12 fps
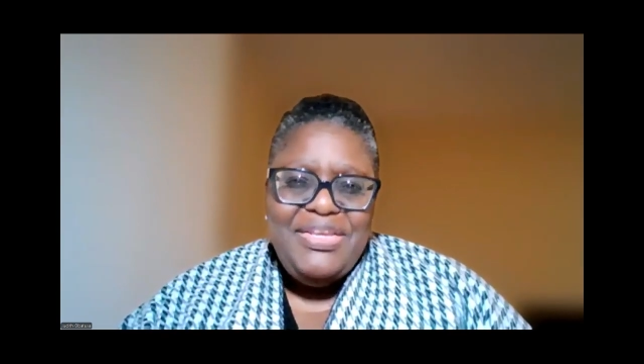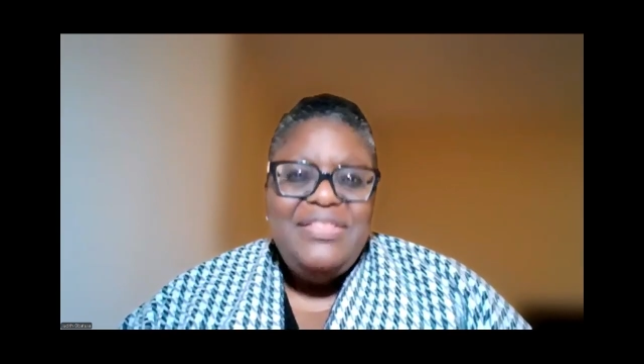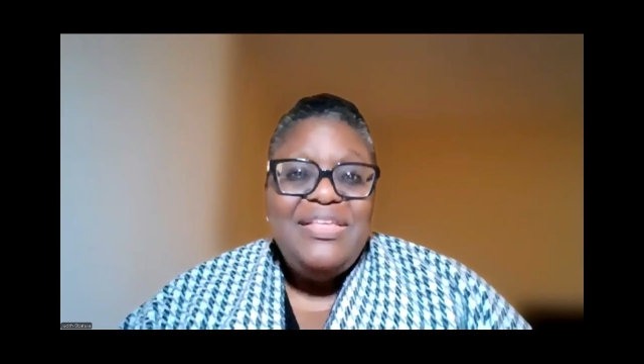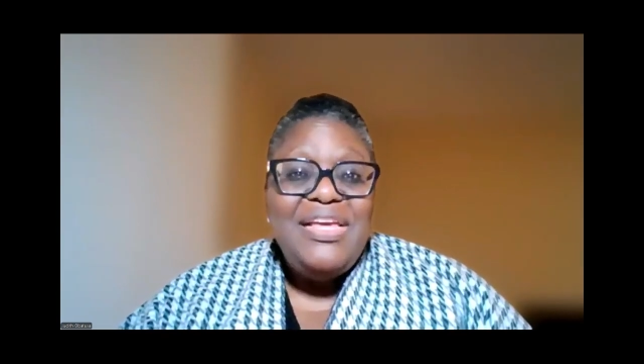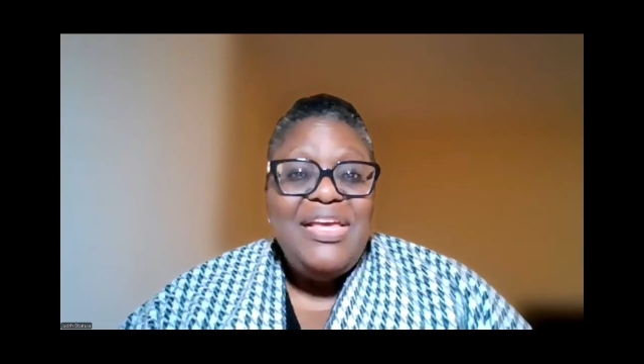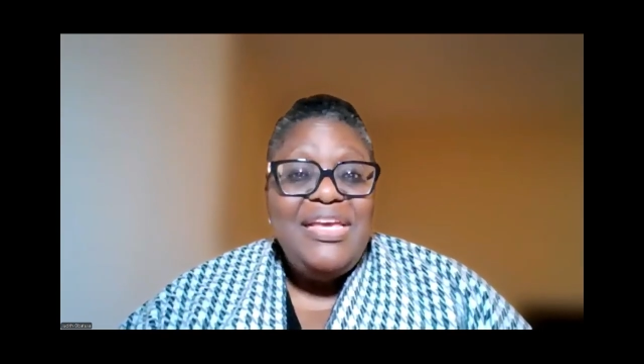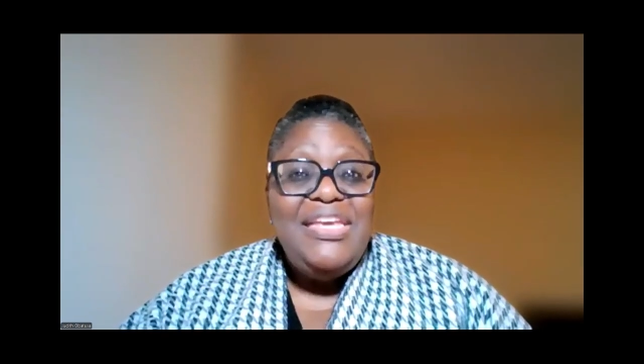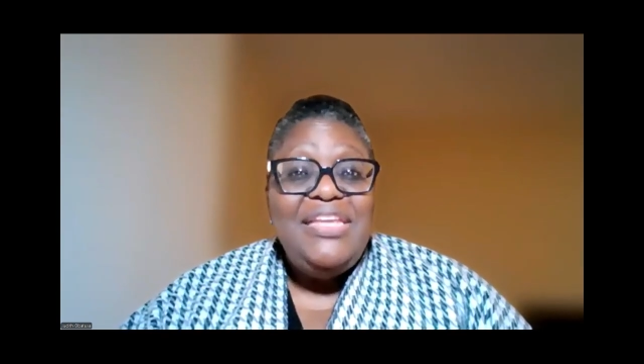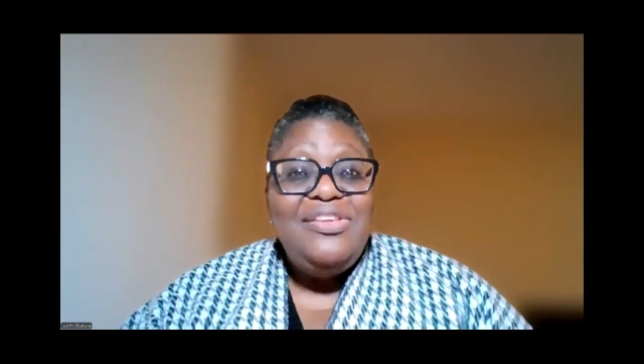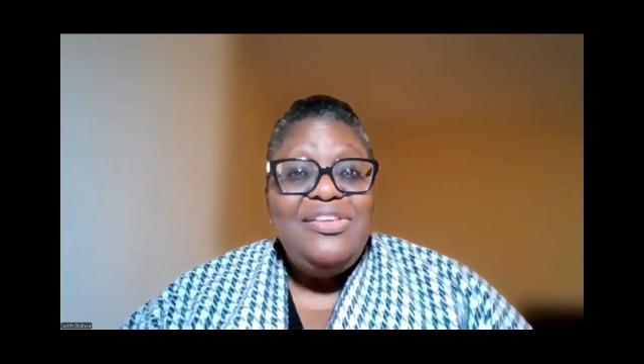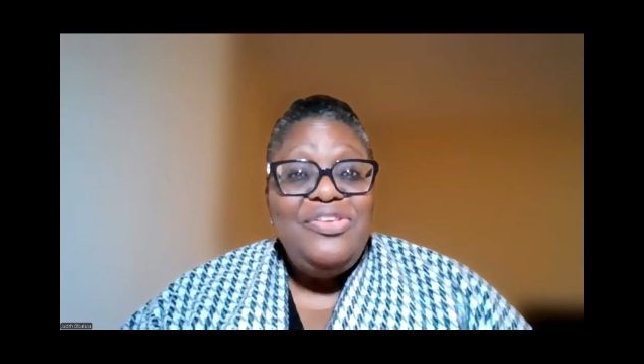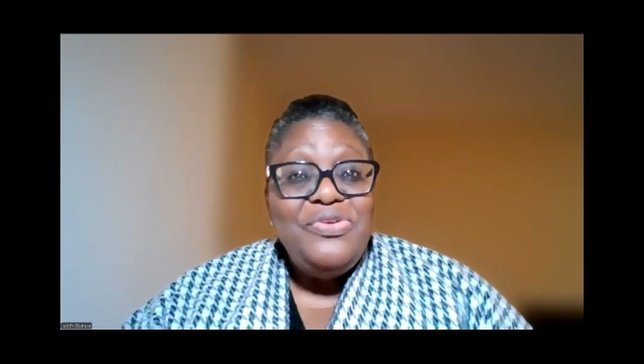either
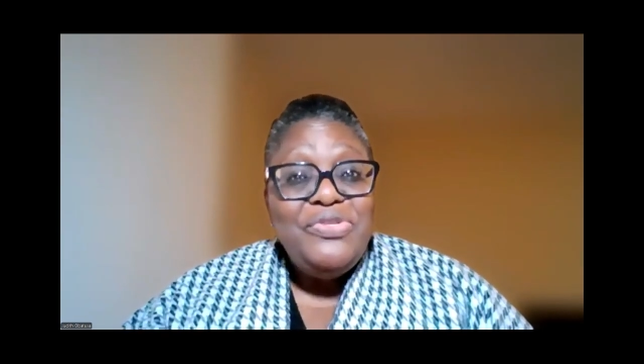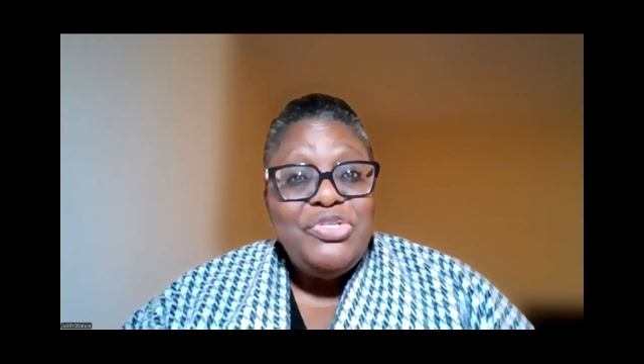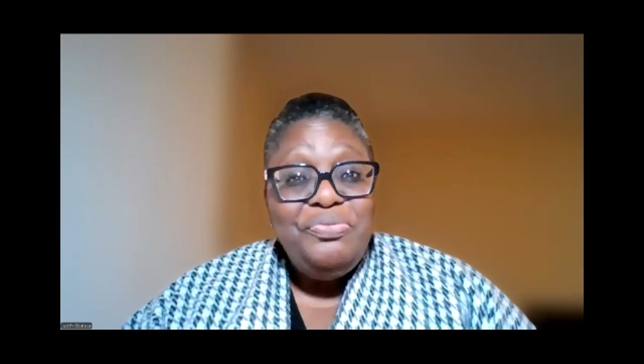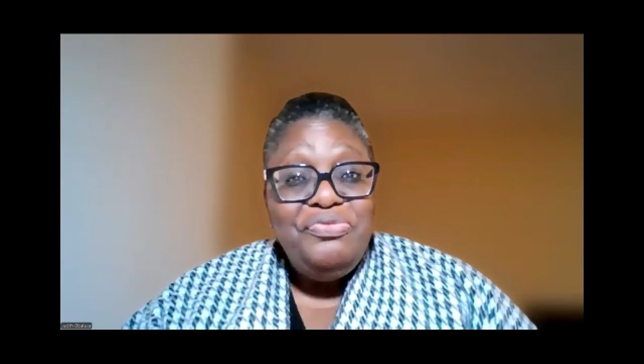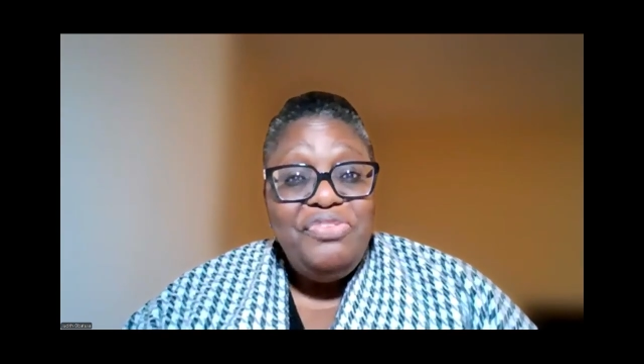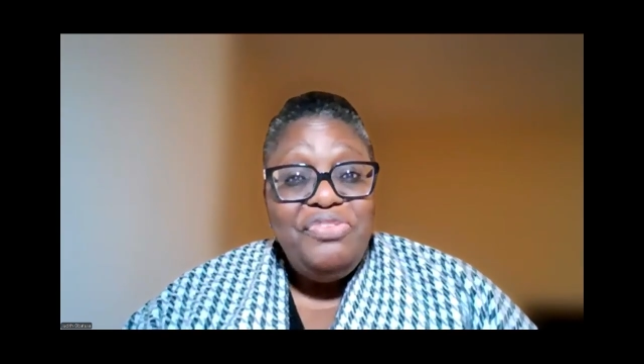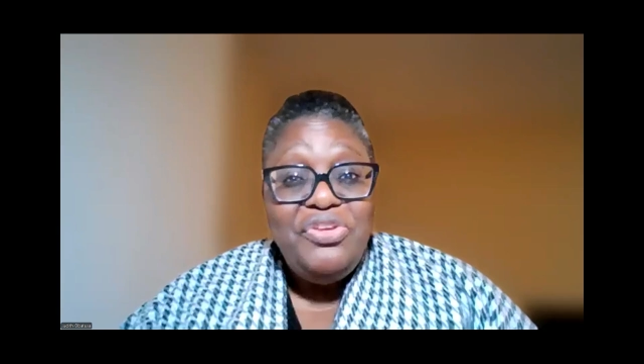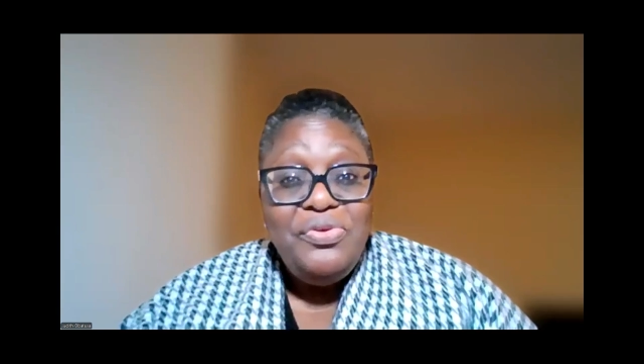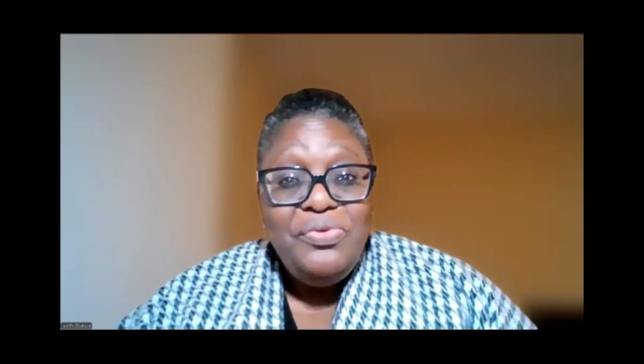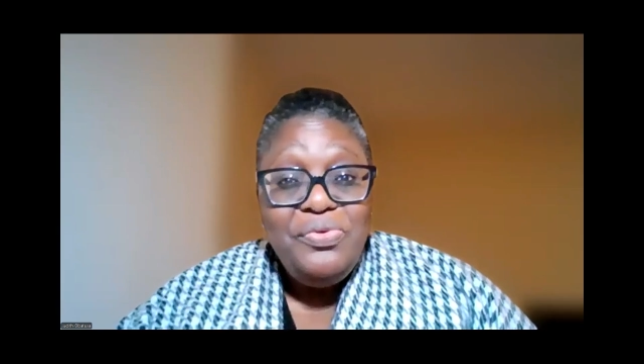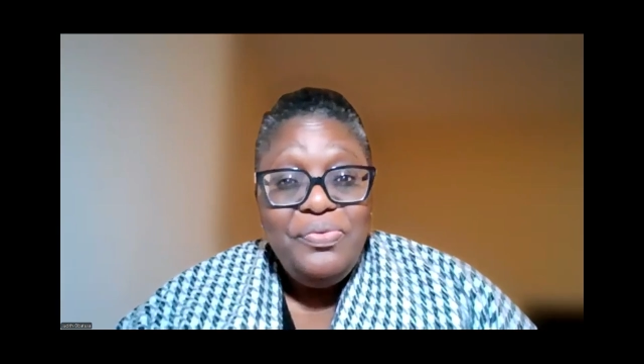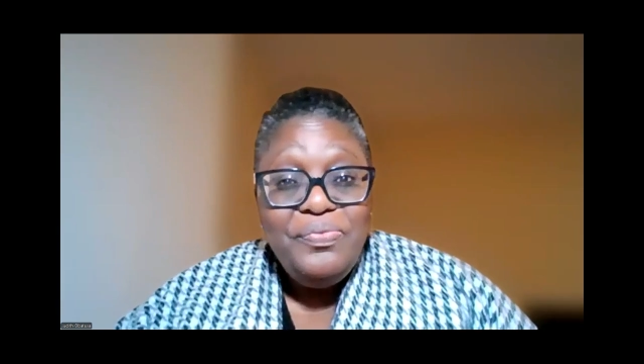in the YouTube
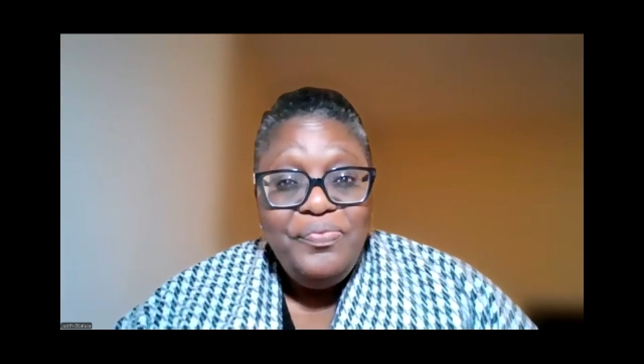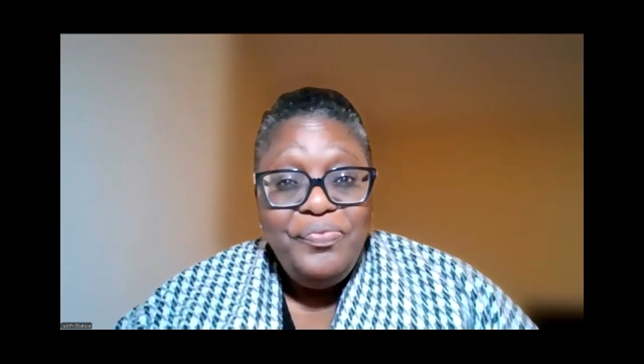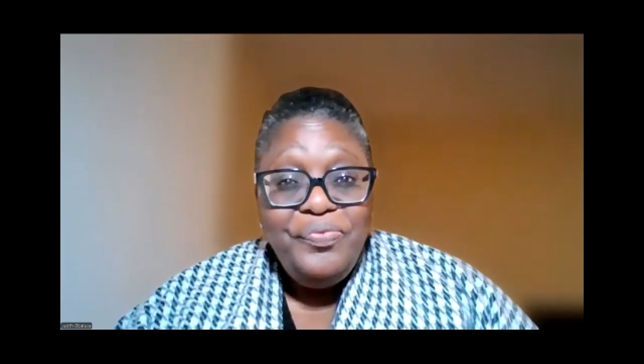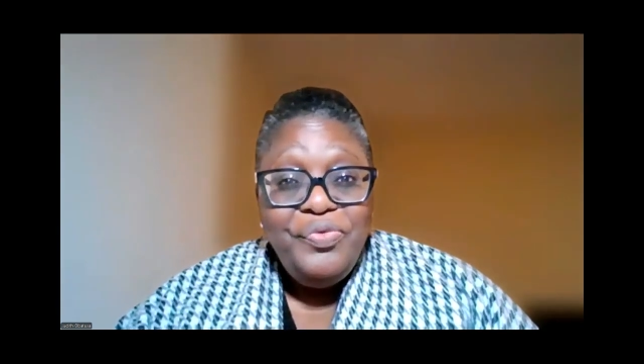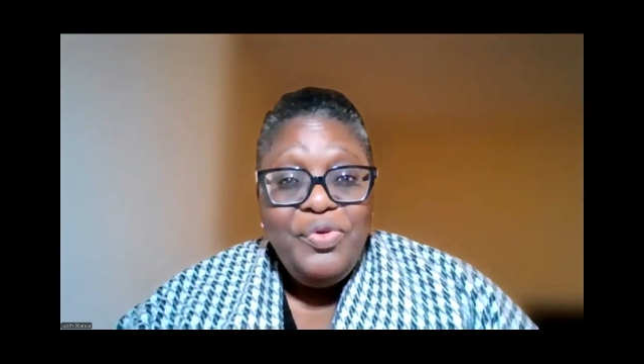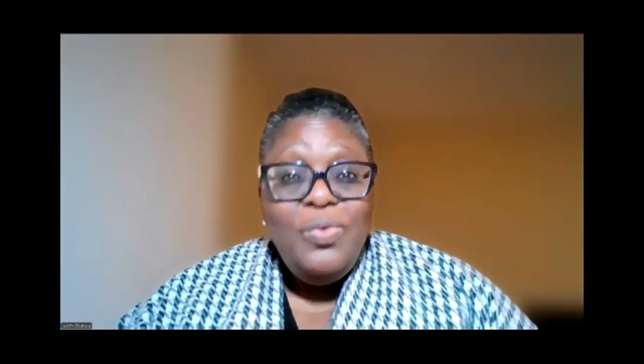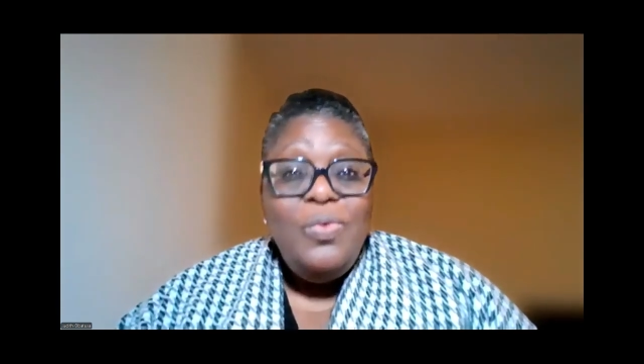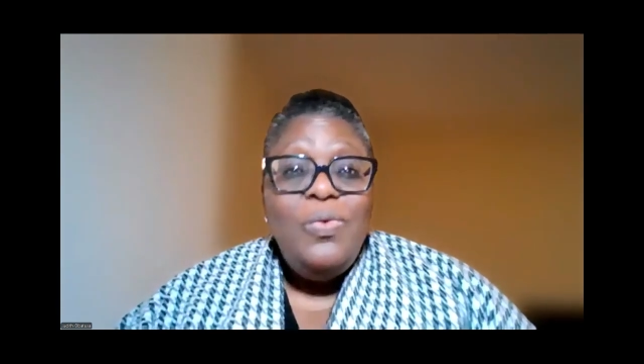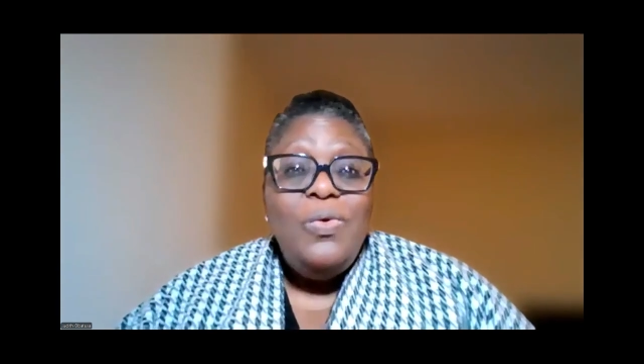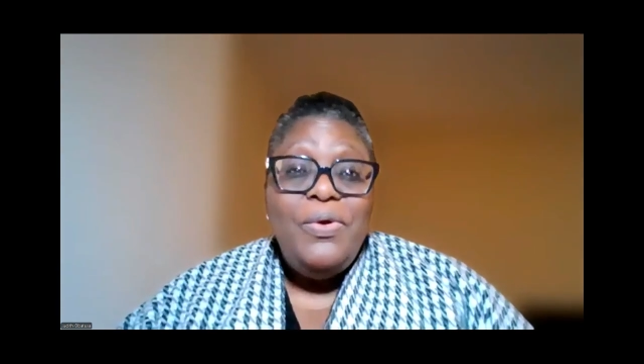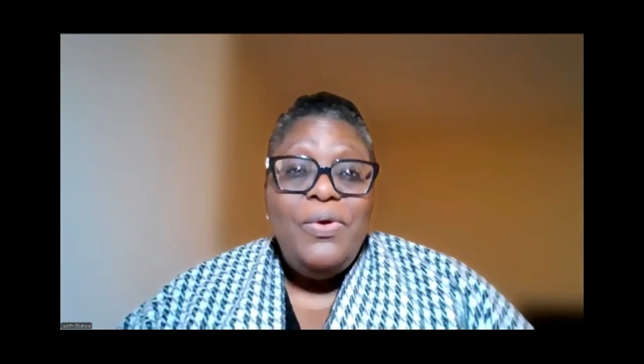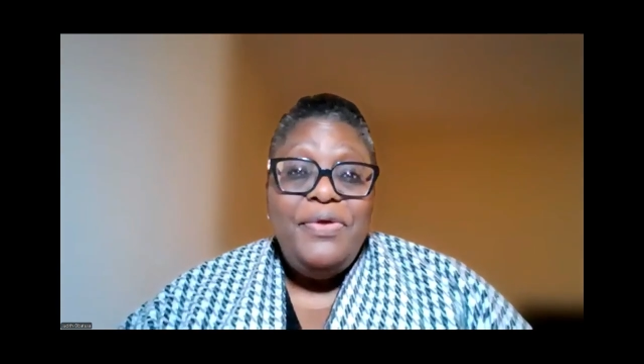video
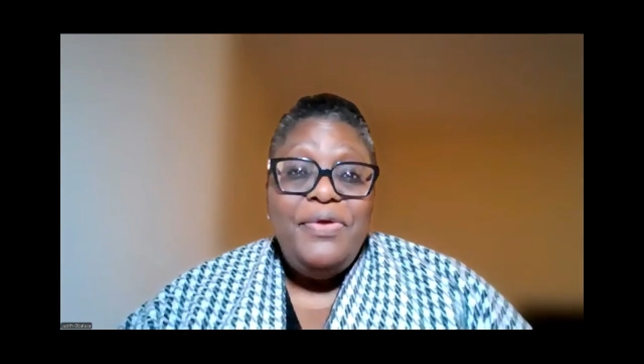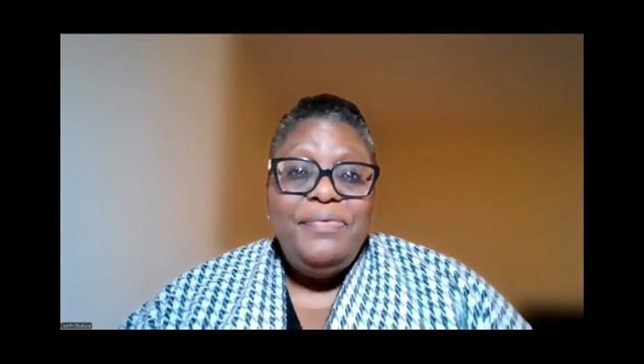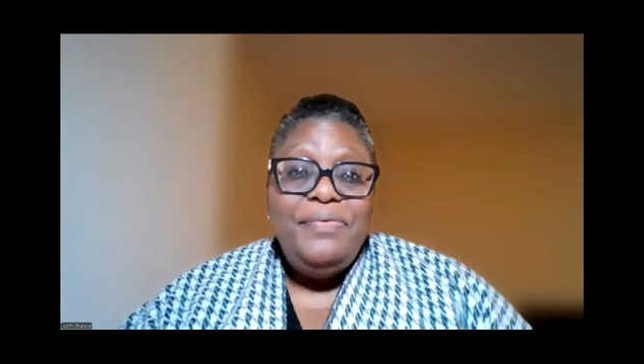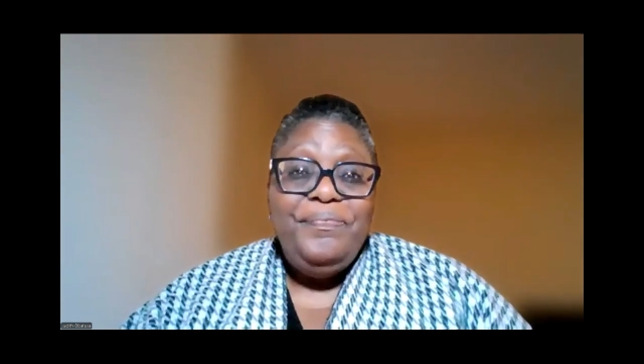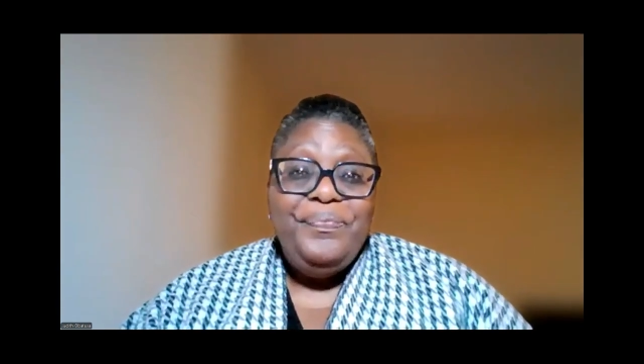or